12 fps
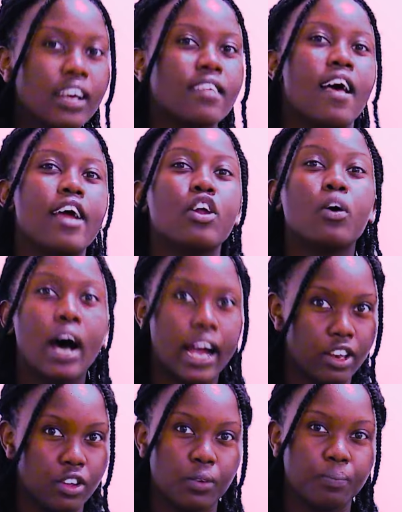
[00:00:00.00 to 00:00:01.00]
Because I know I
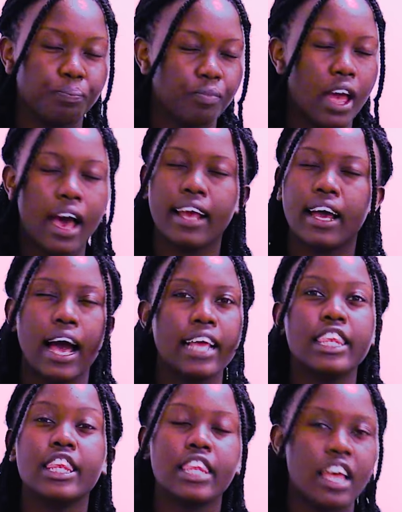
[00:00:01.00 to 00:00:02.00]
do. I, I
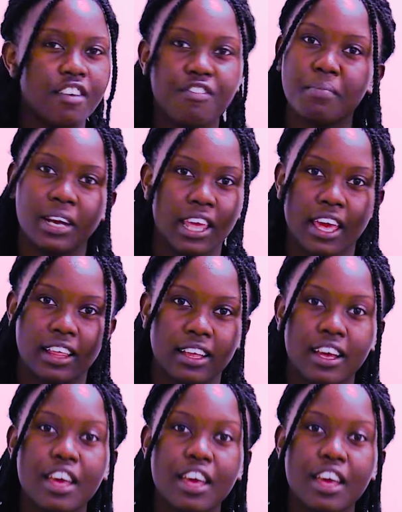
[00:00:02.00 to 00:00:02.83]
love money.